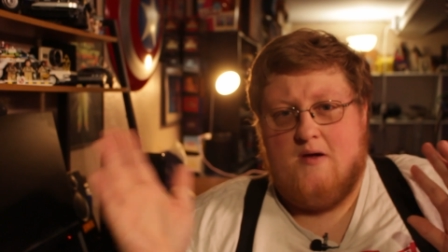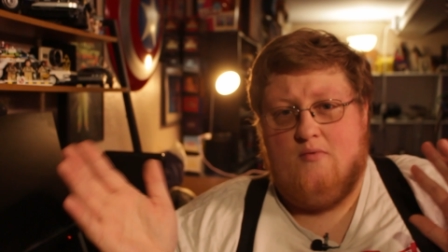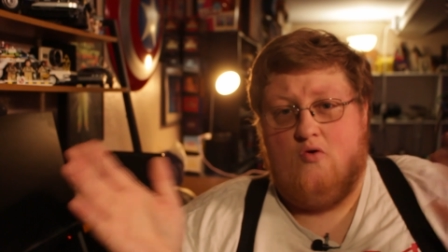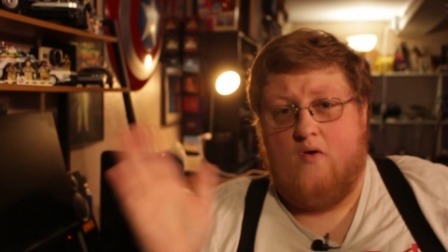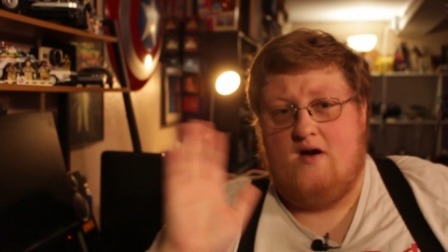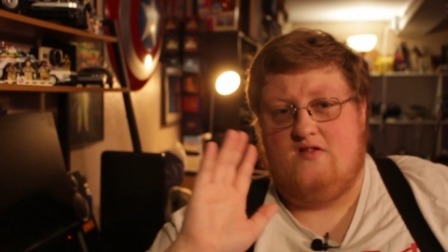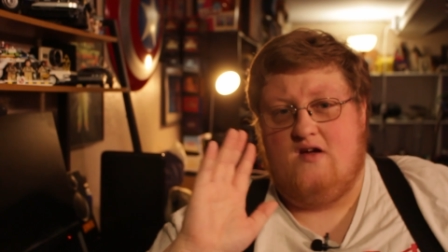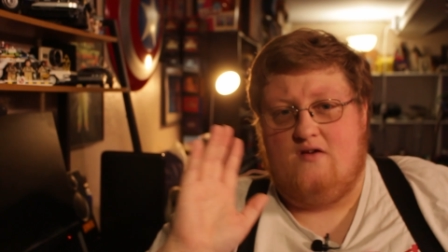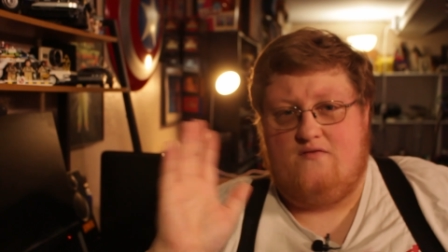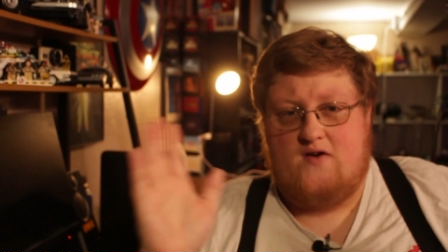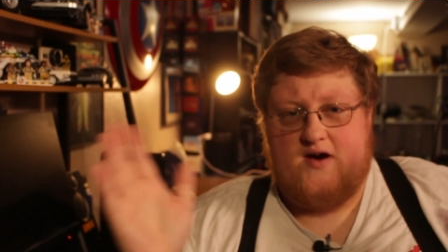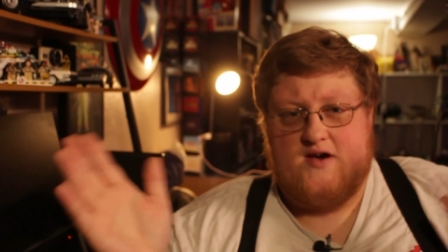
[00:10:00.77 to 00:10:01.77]
who
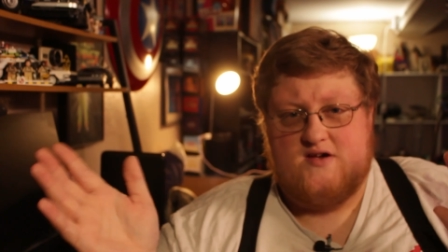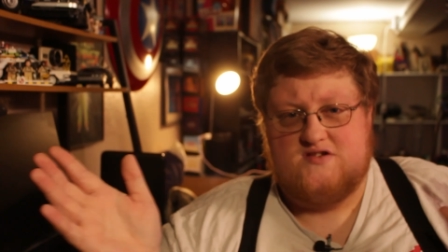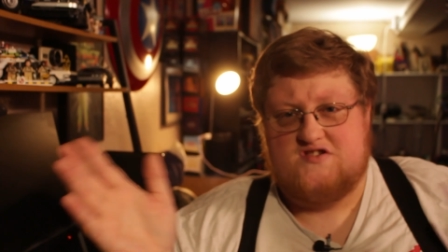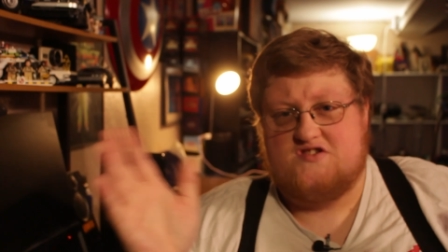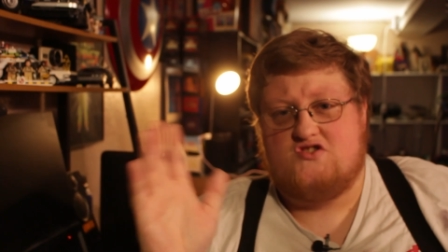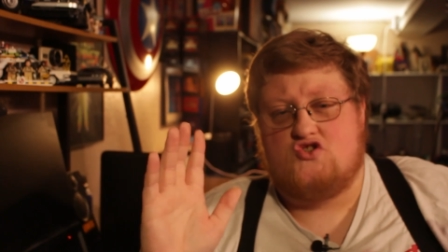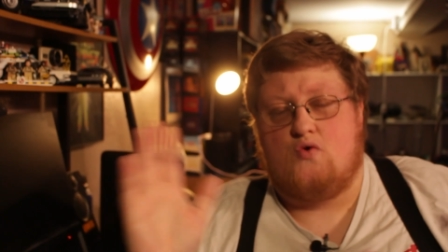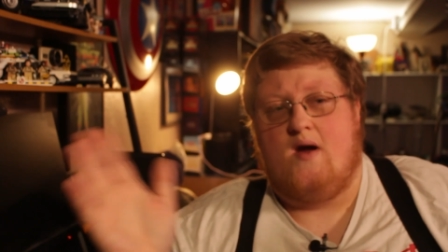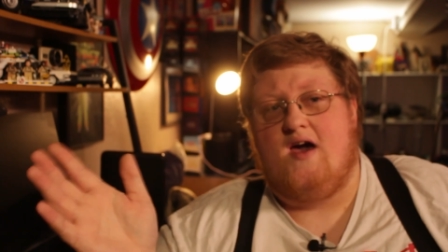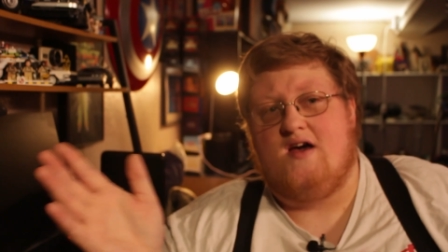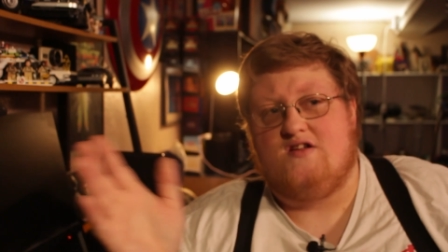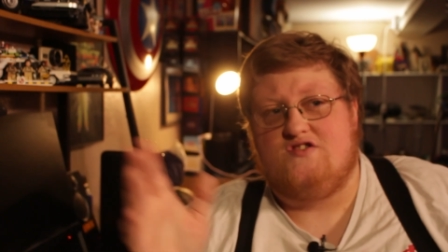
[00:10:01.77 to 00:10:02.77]
identify as
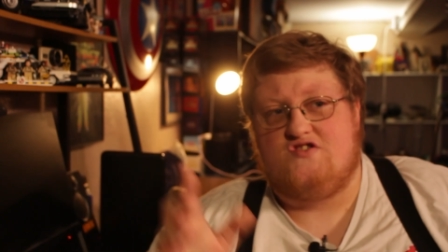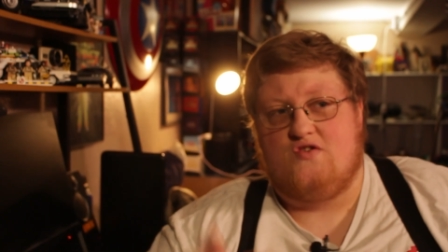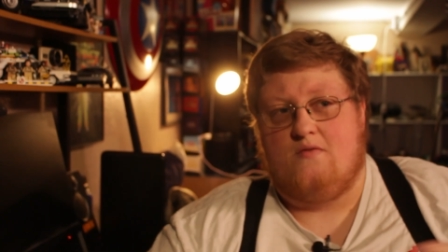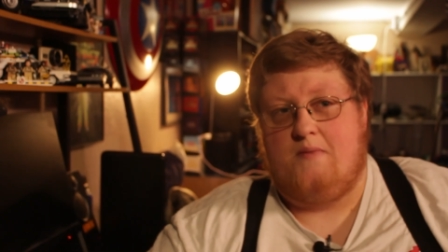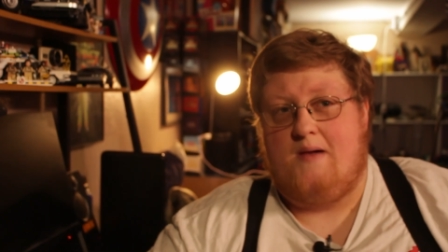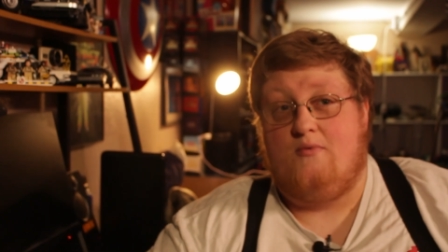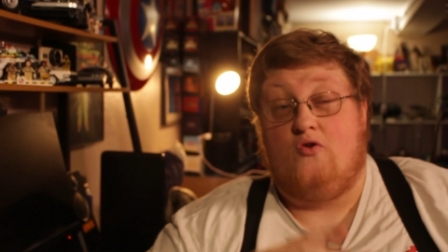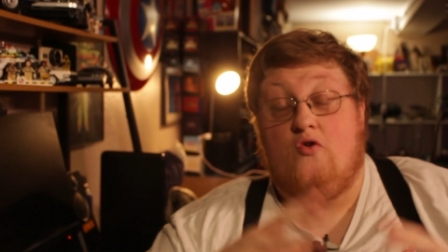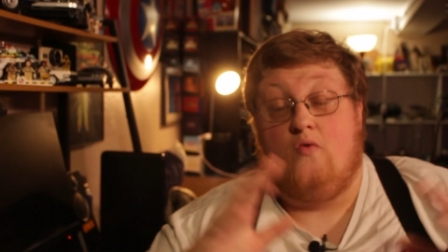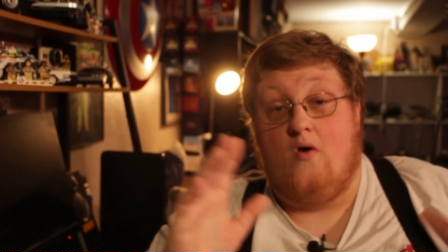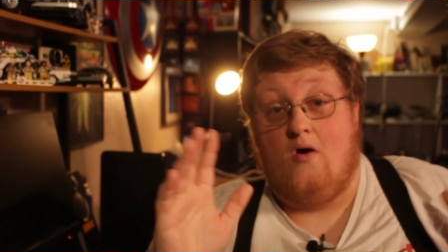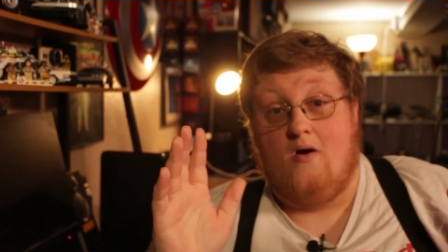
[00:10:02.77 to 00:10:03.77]
trans, or people
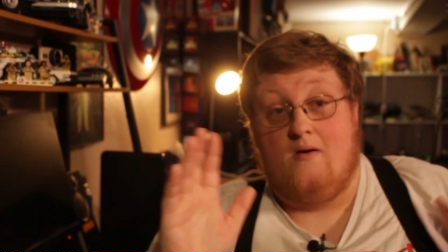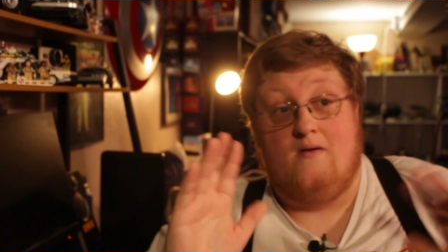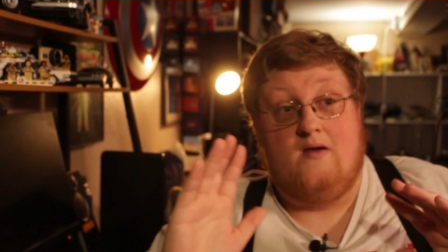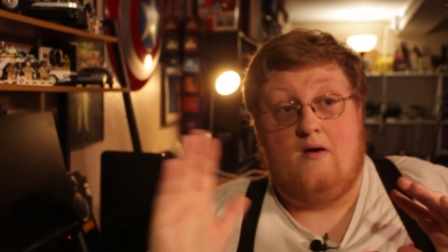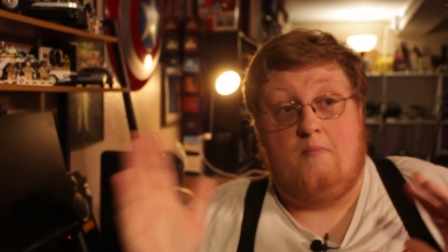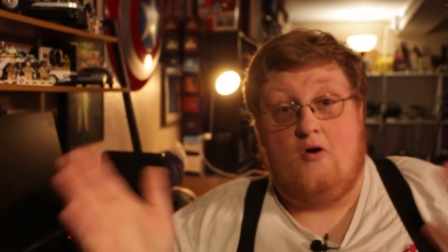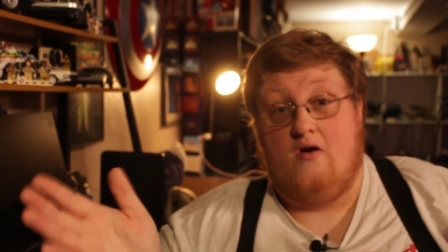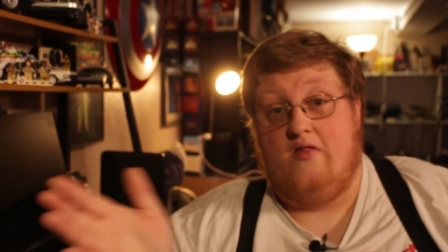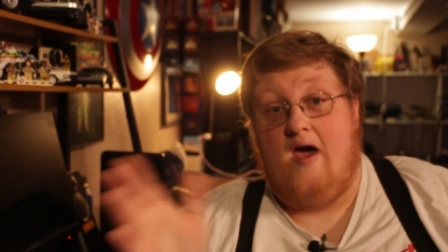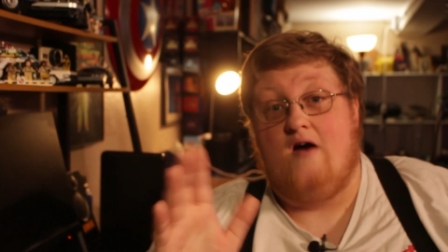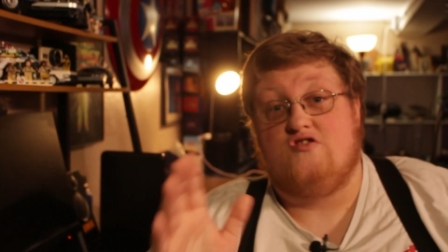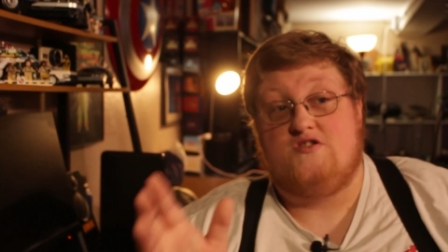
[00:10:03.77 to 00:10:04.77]
who are part of
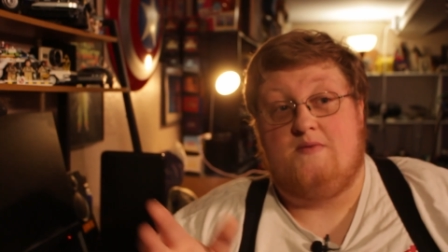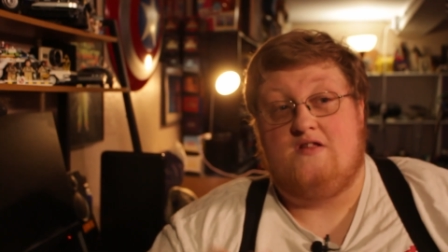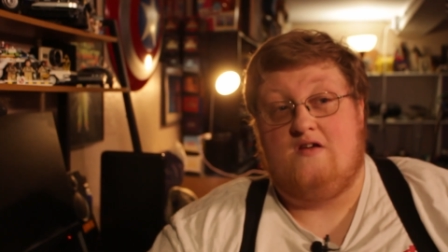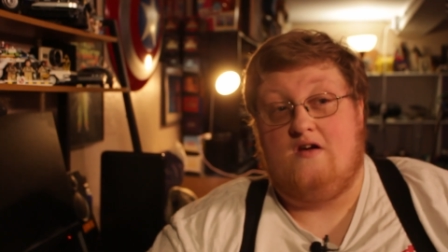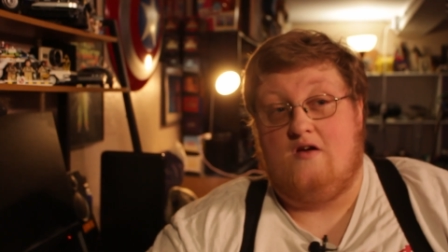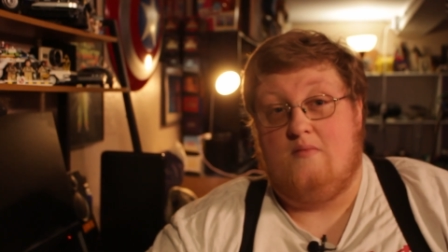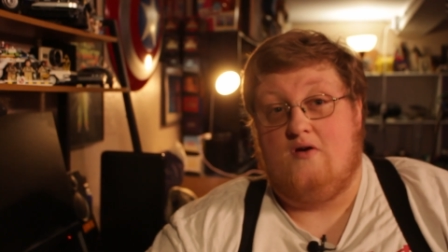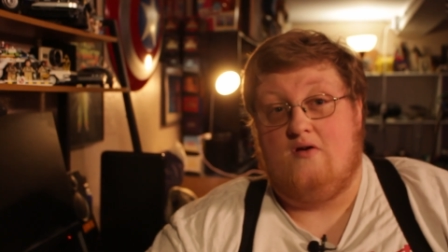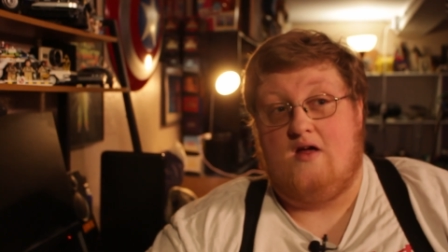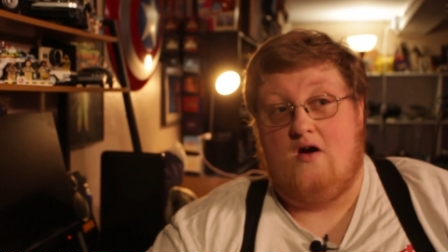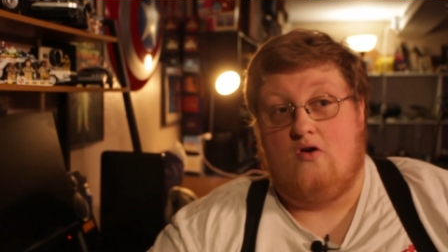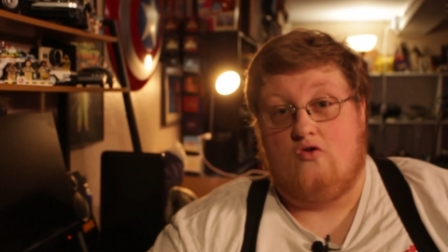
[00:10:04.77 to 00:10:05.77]
the LGBT
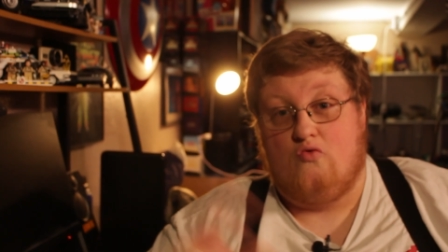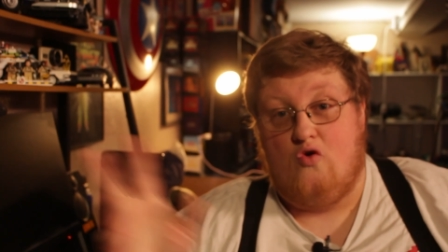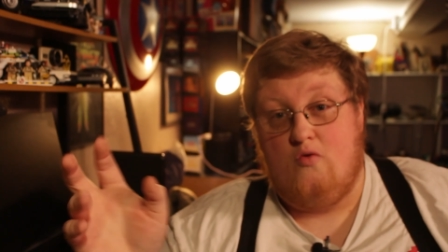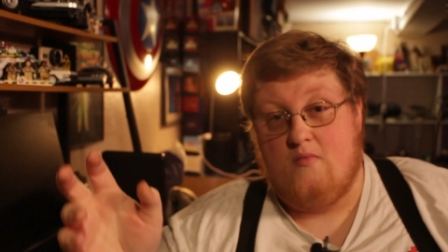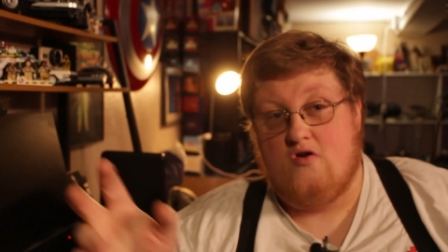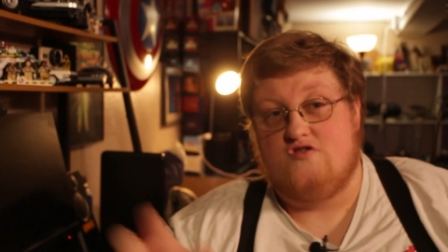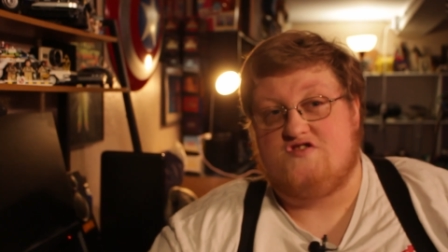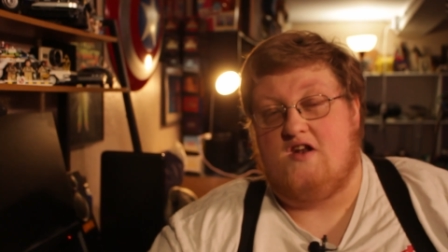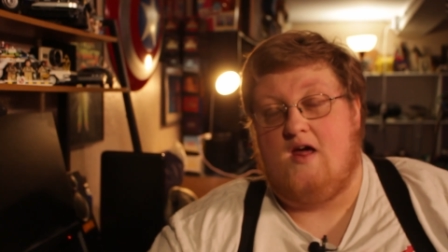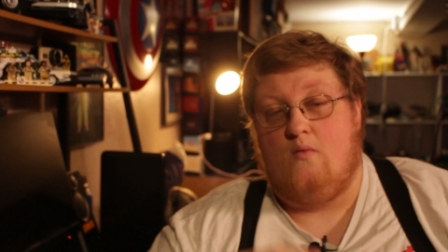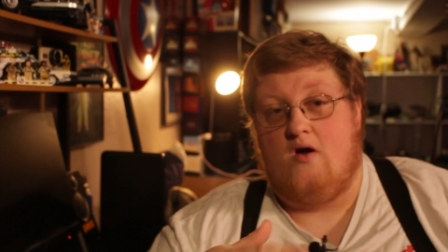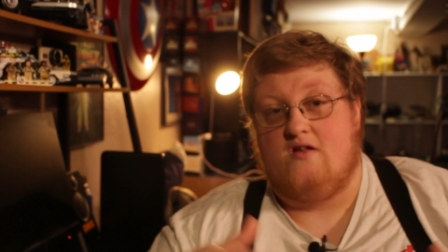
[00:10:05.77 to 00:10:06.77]
community are groomers
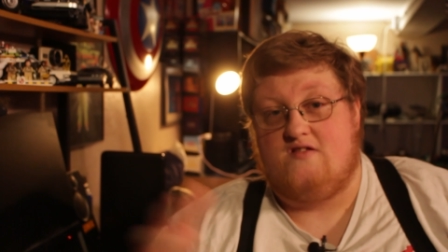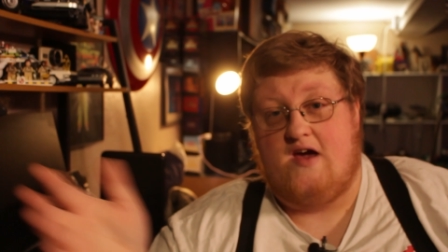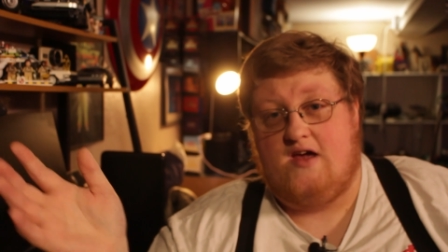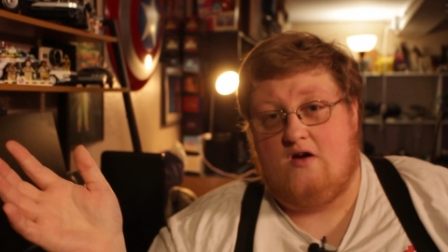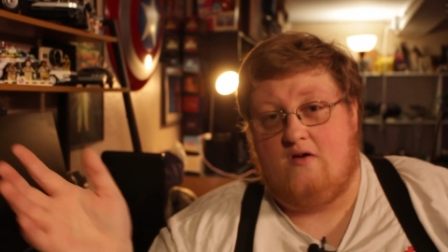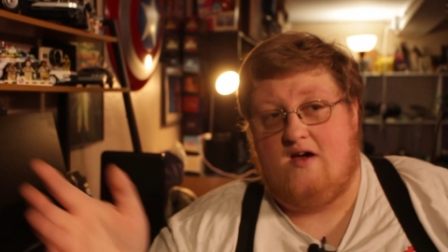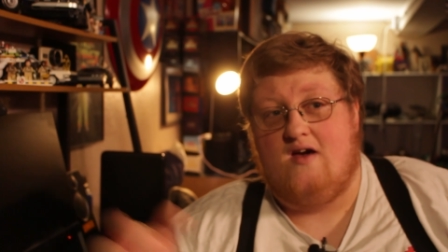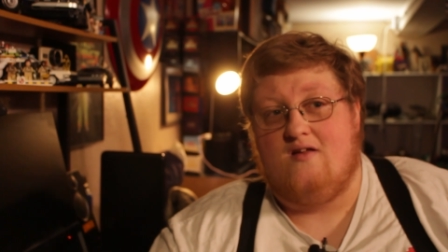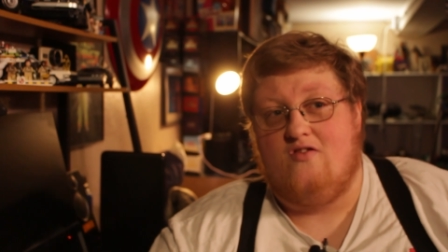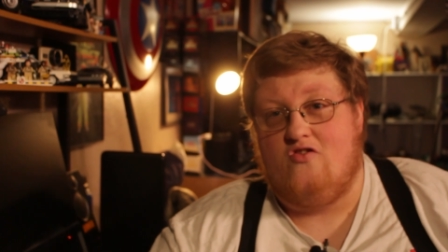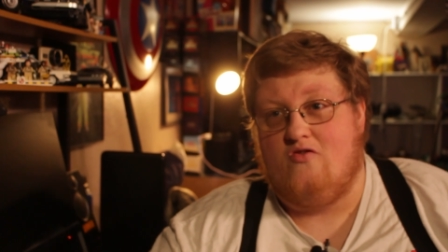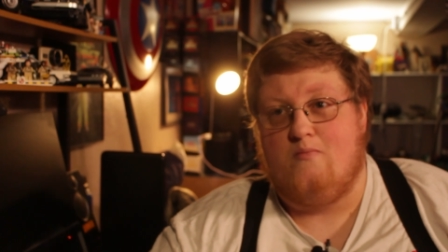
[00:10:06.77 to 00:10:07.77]
and they want to take your
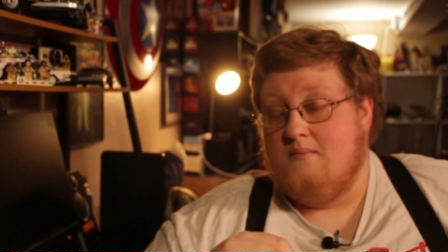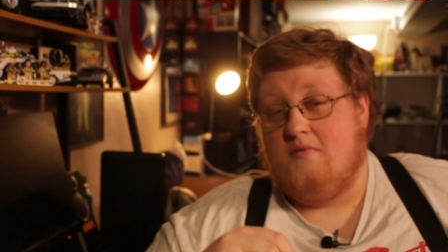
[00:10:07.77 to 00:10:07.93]
kids.